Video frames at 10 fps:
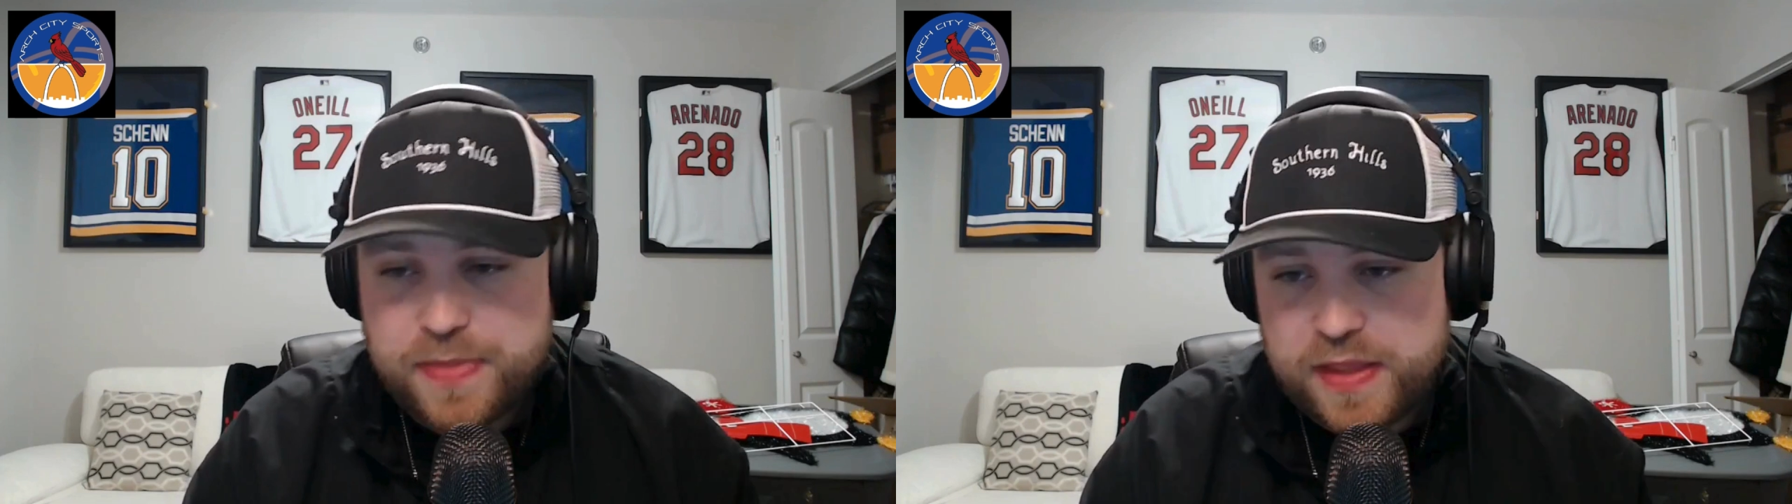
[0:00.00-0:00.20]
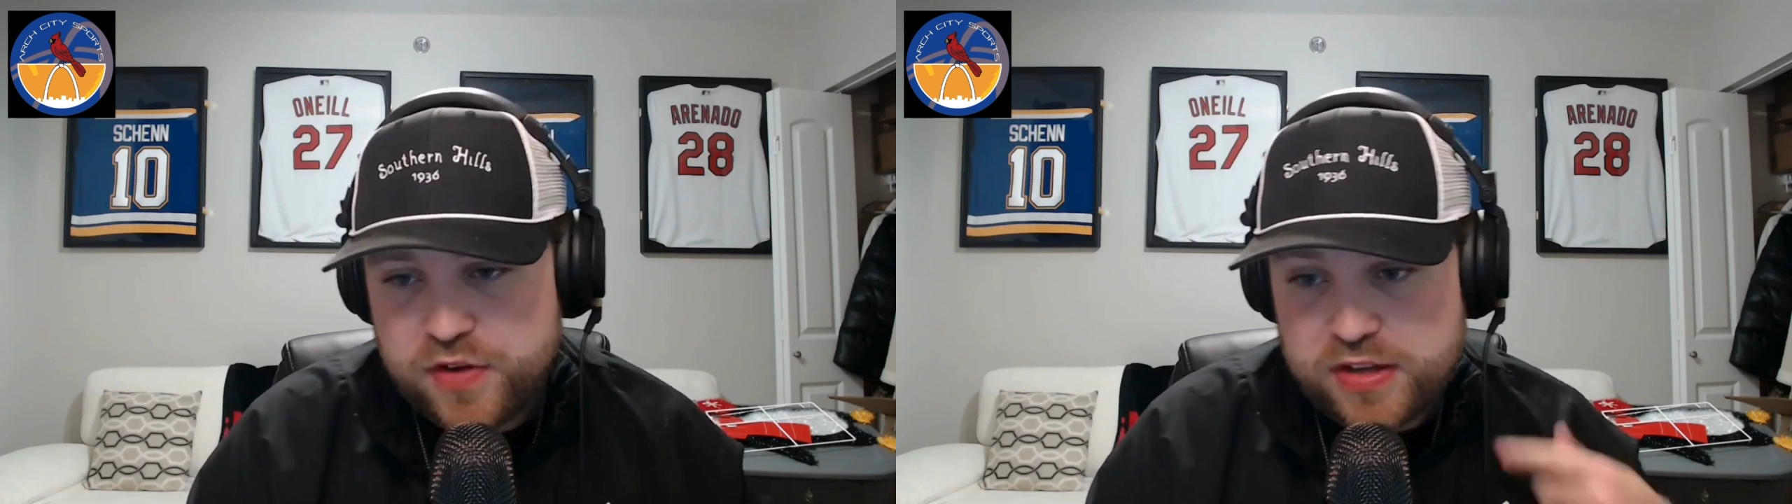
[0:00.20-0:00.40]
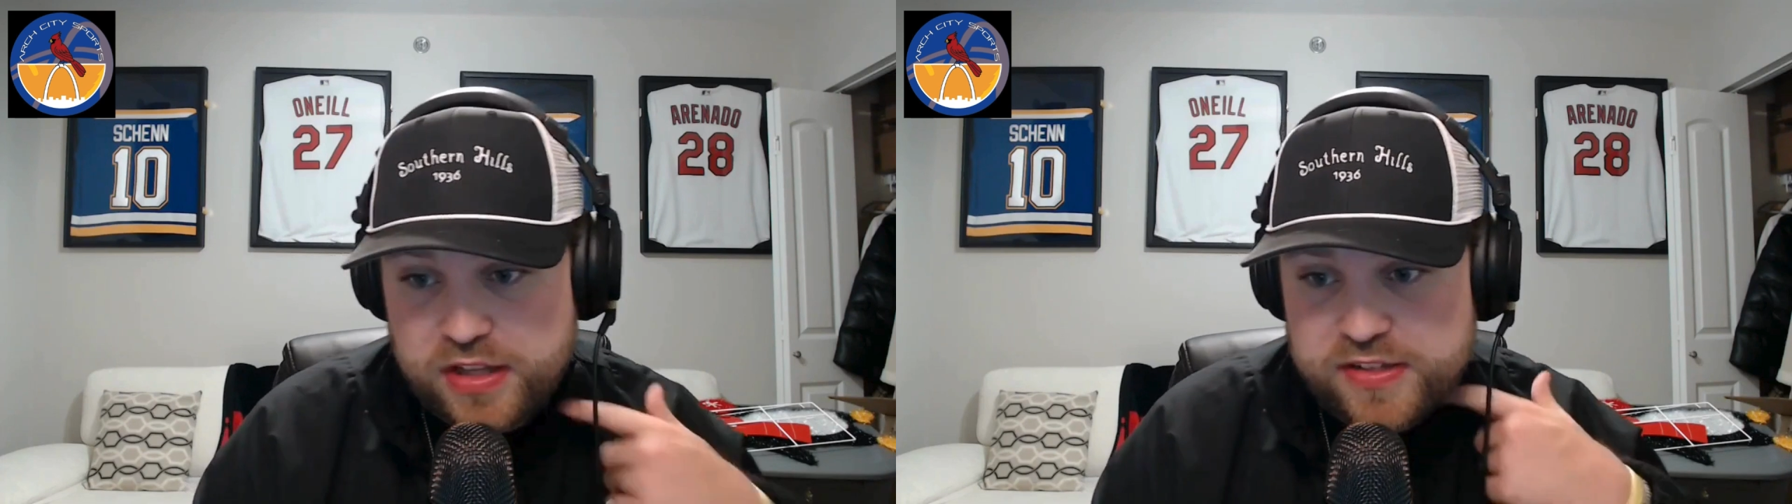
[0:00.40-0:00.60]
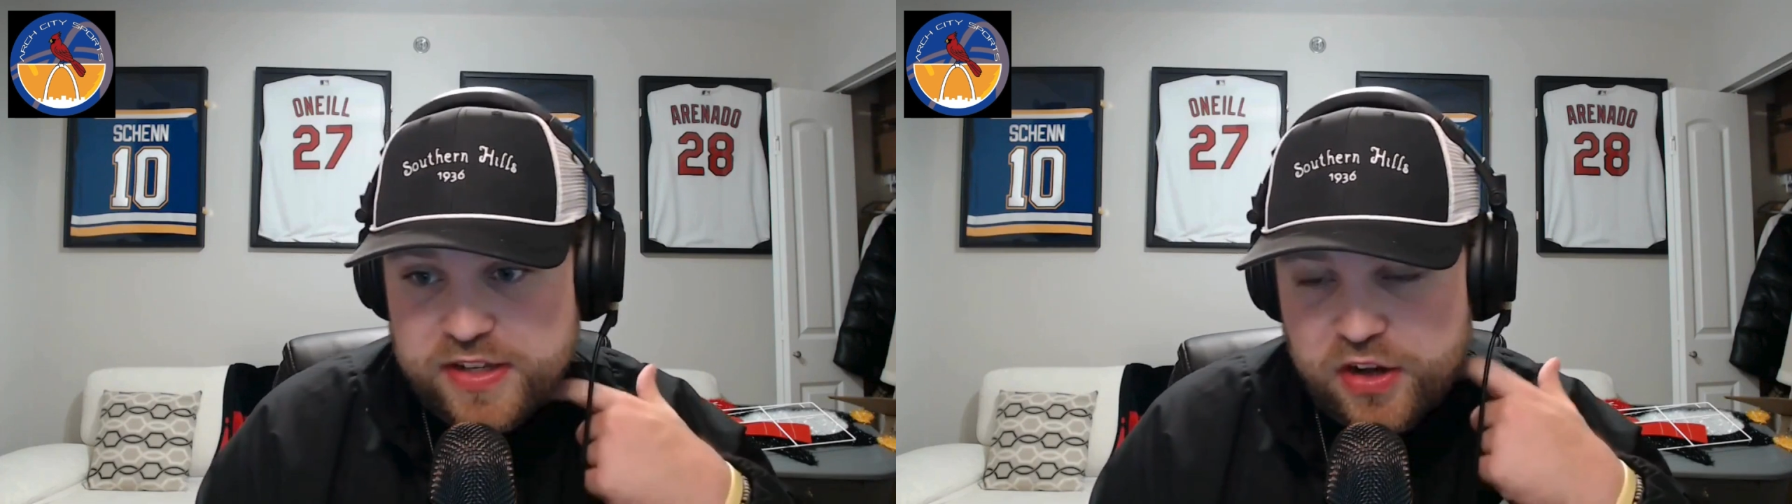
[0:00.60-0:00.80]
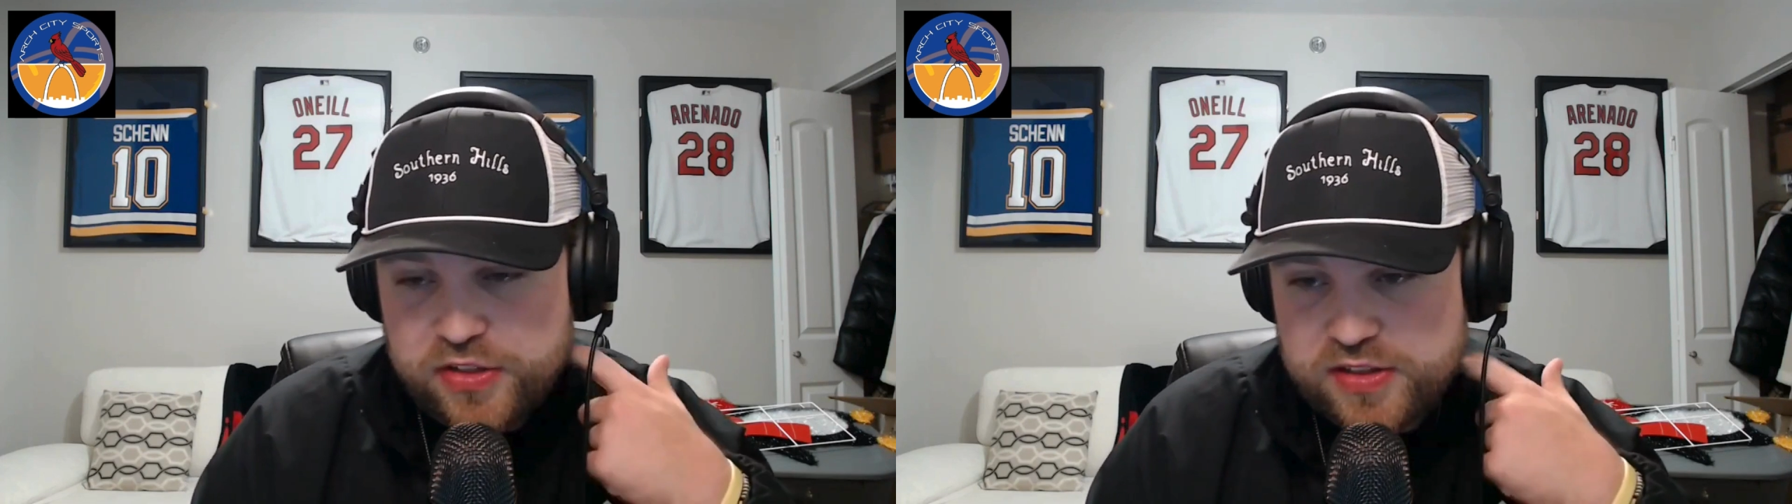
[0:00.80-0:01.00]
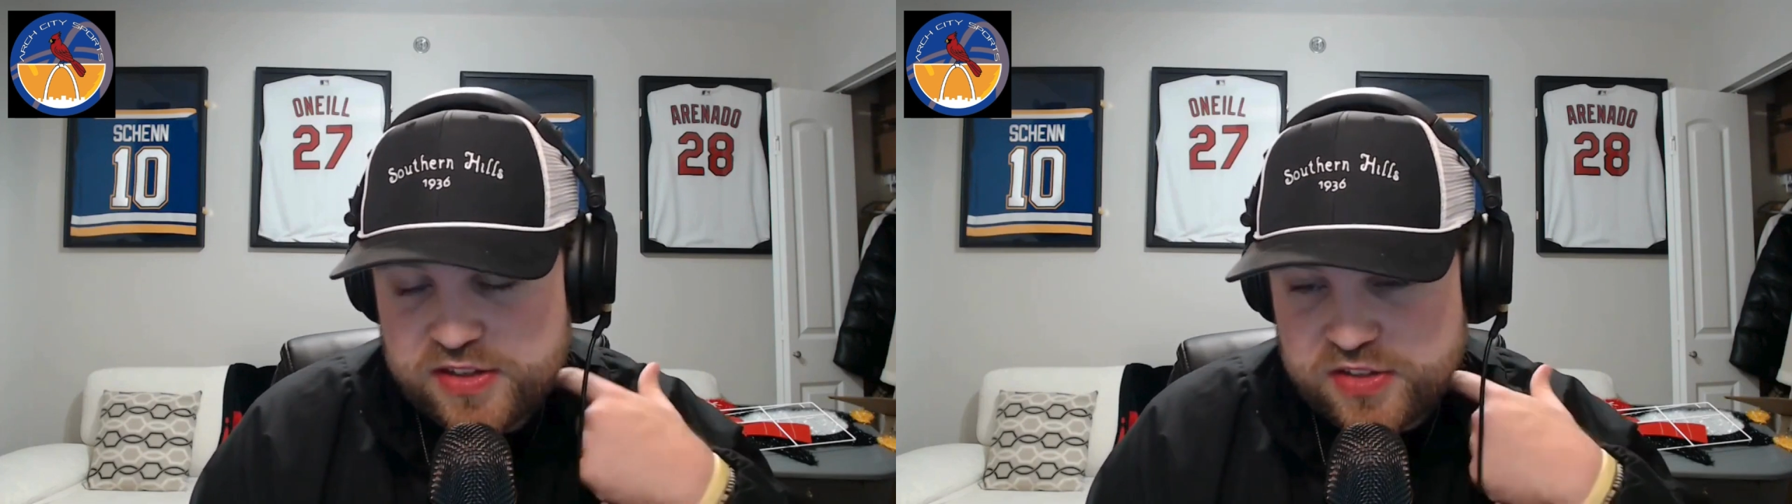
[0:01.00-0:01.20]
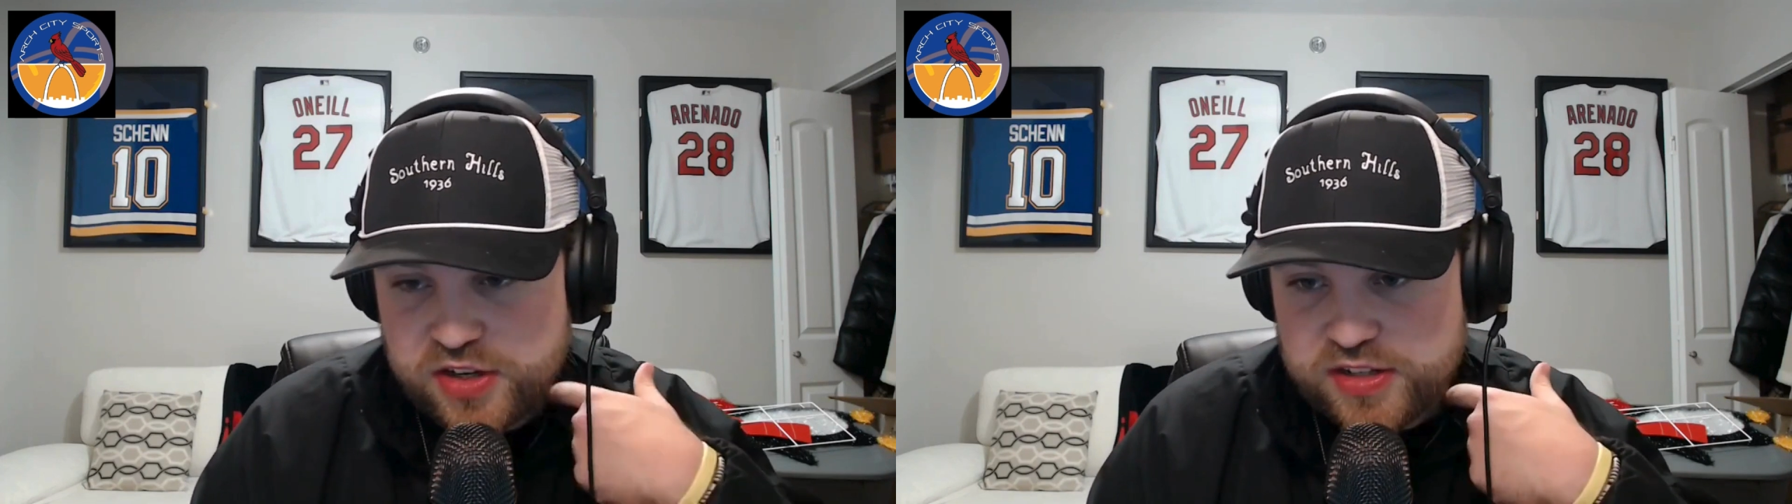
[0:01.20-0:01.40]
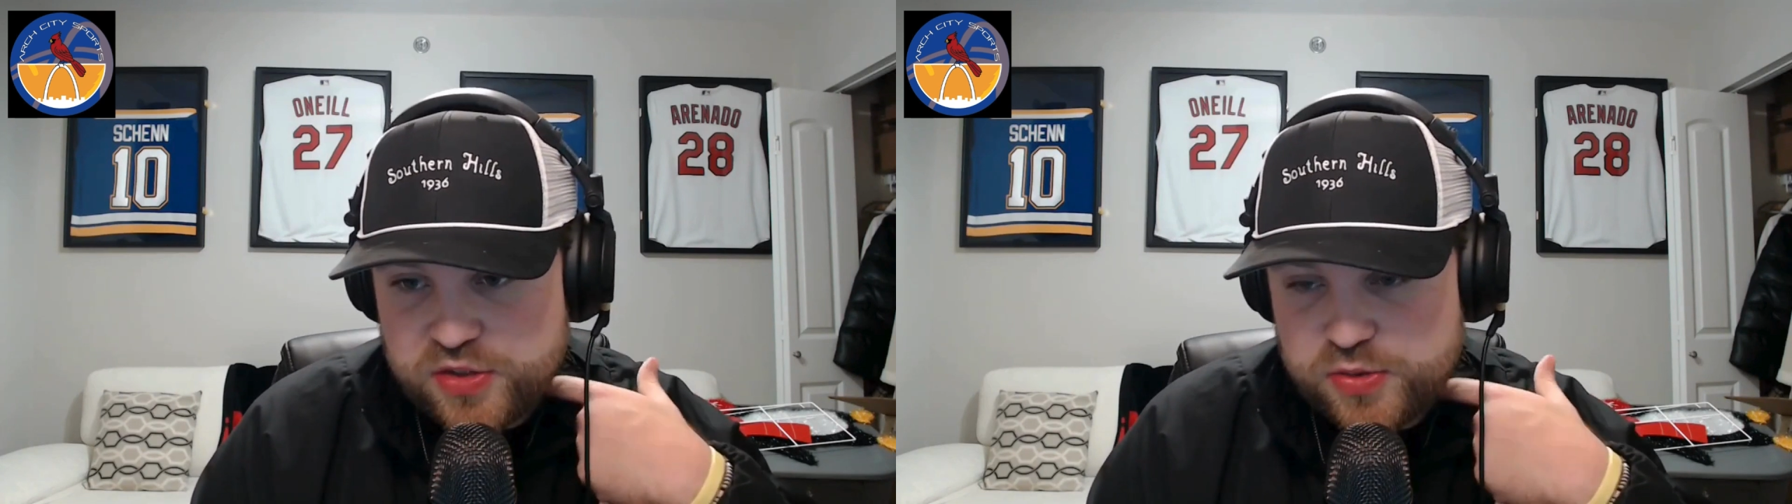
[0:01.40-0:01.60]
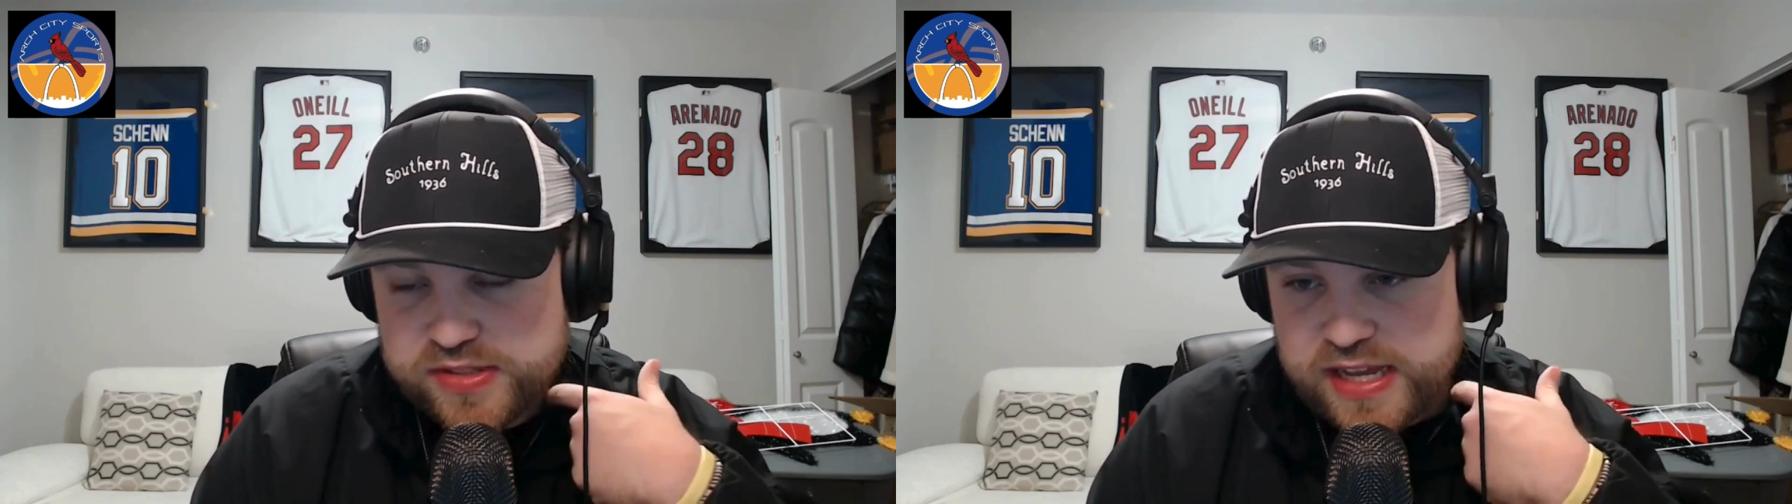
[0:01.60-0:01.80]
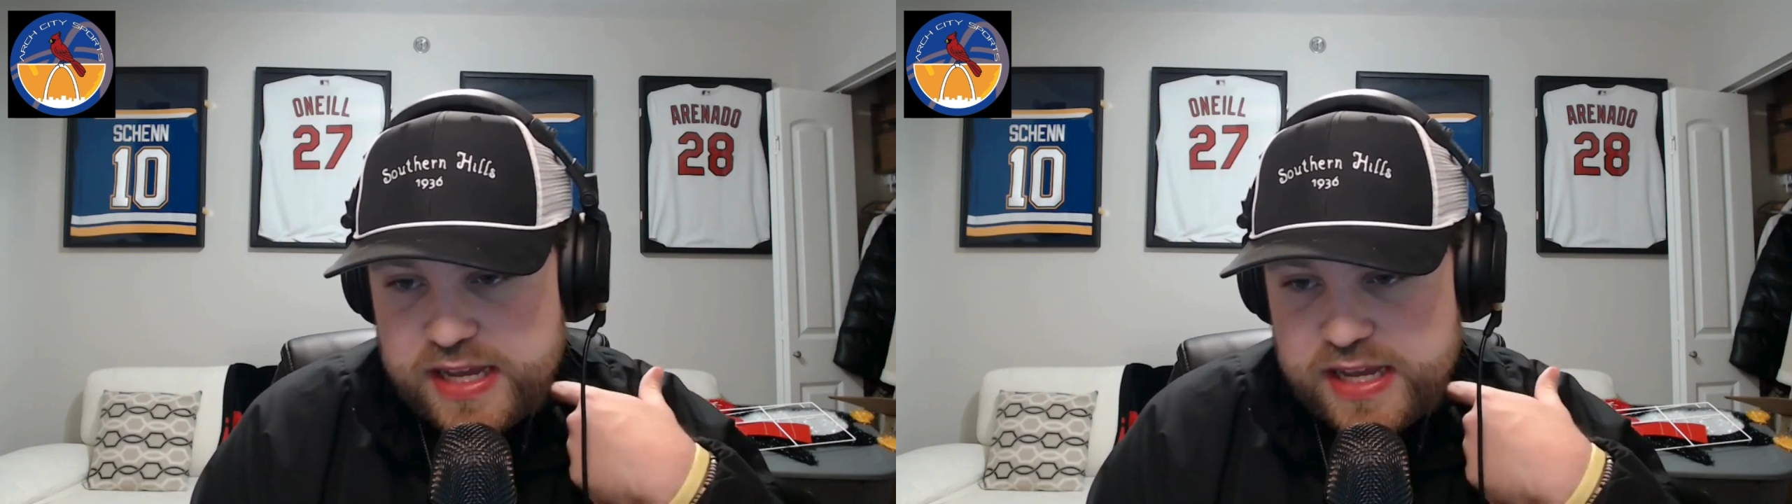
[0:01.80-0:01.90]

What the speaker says: if you're listening on this on a Tuesday.